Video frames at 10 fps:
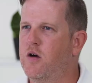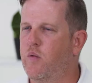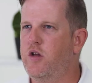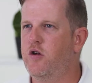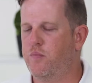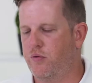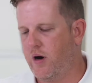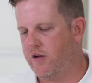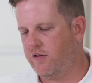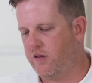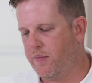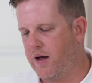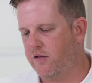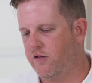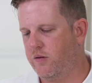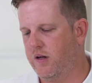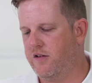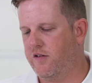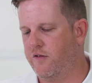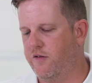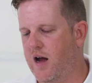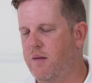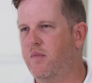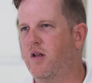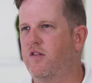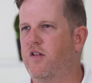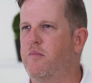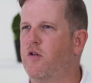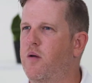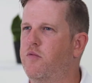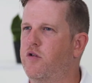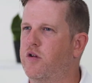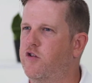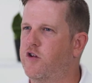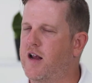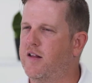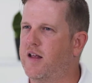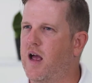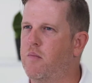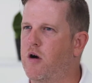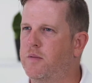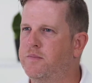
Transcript: When you press the button to release the frame, sometimes you can shake the camera.